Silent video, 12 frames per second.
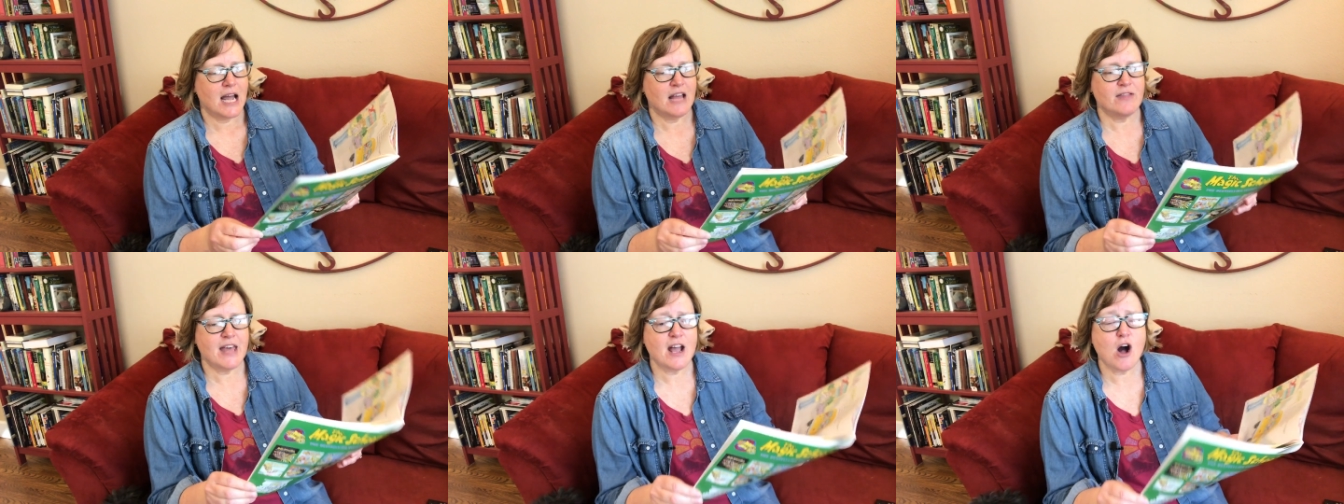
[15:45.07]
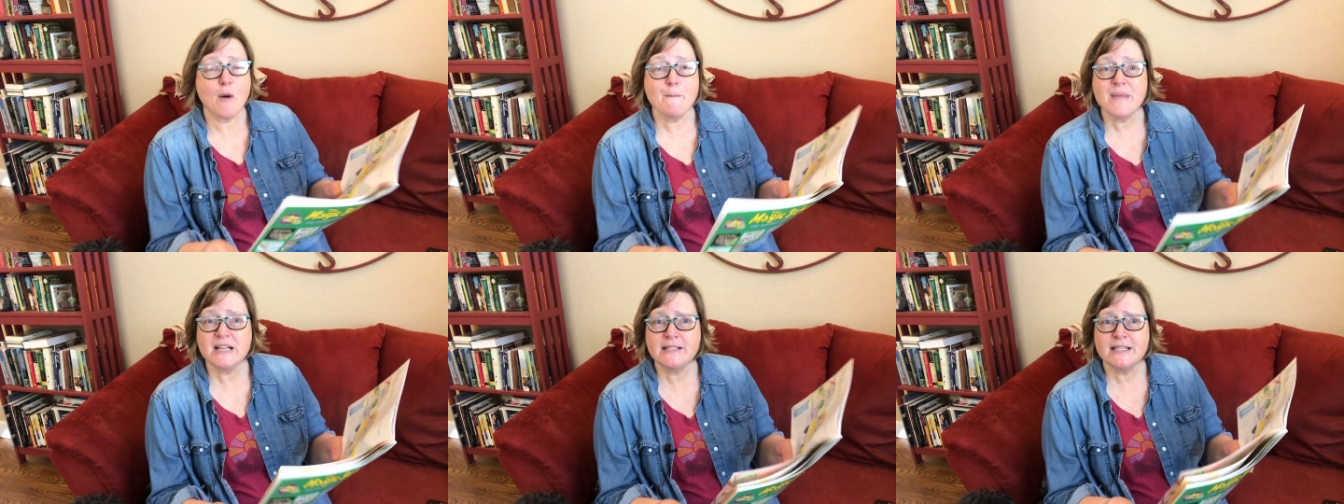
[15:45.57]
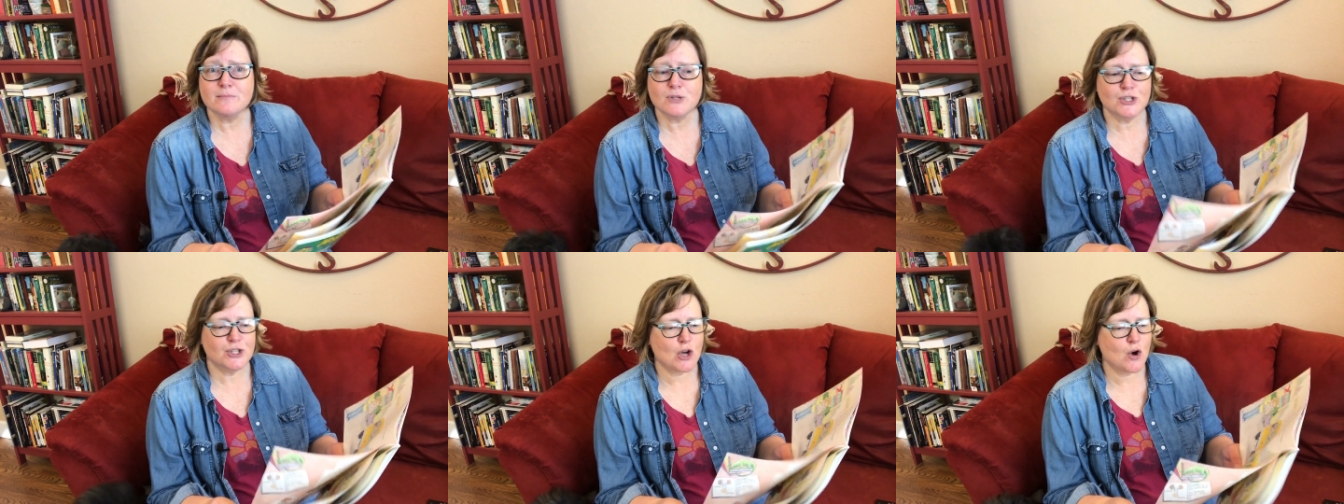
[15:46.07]
And they all missed him
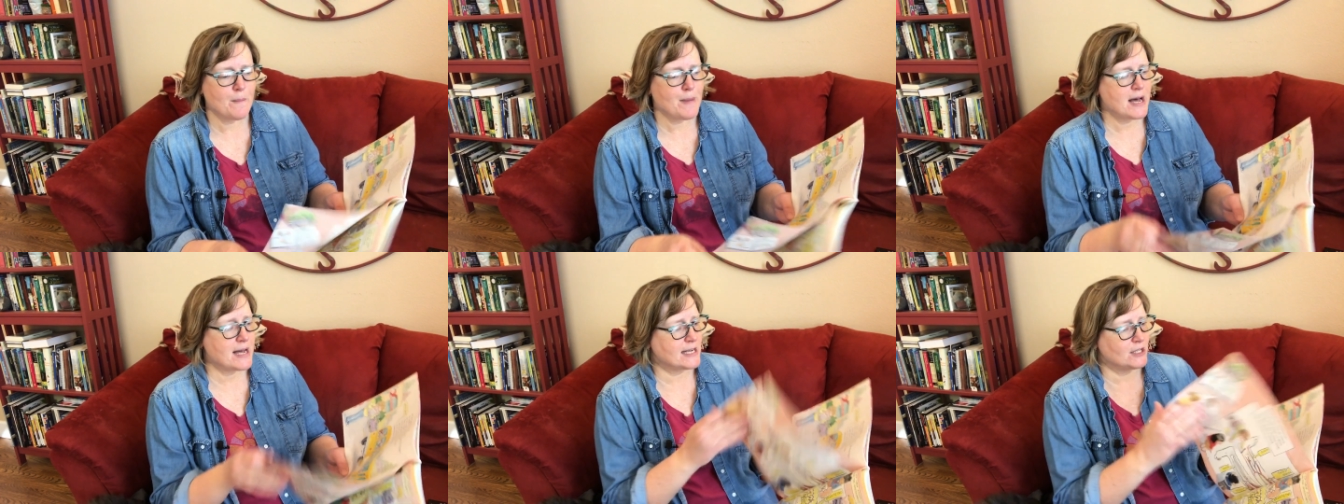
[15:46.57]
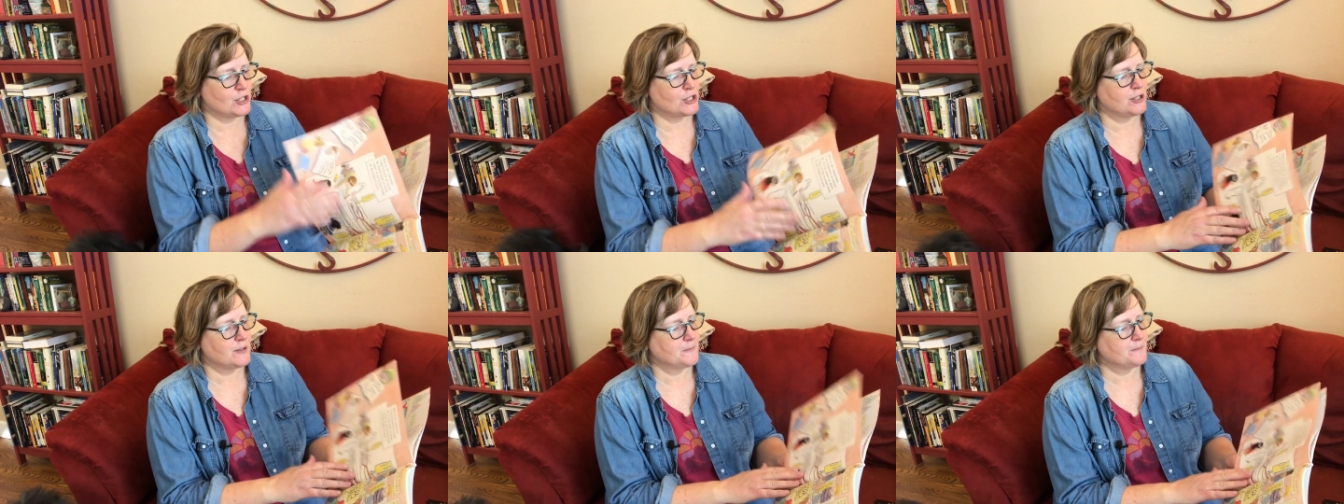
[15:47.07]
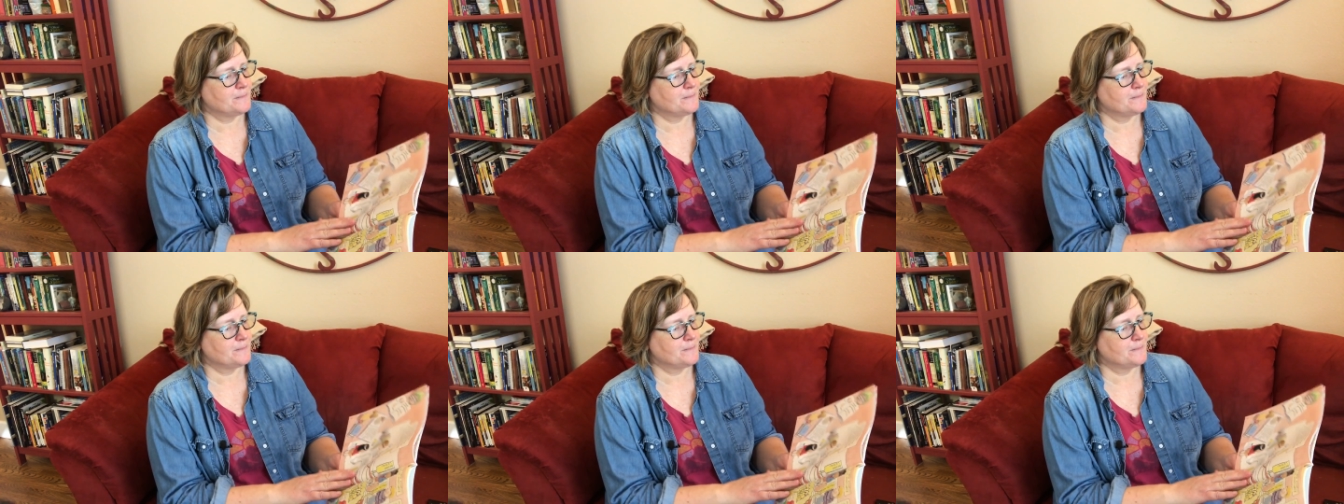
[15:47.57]
so much."